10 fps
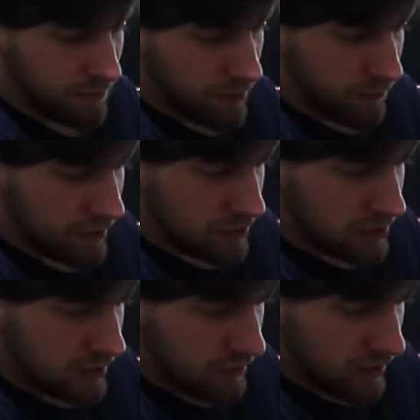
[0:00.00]

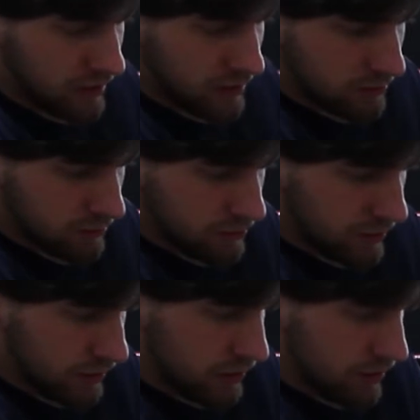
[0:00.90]
efficiency with this. It's
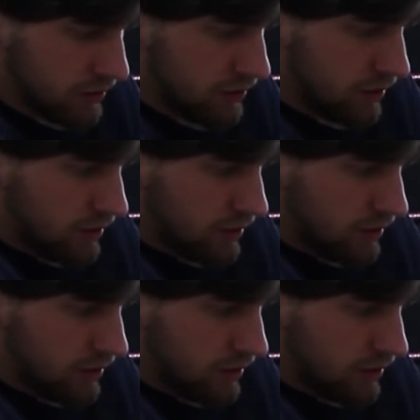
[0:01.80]
really good.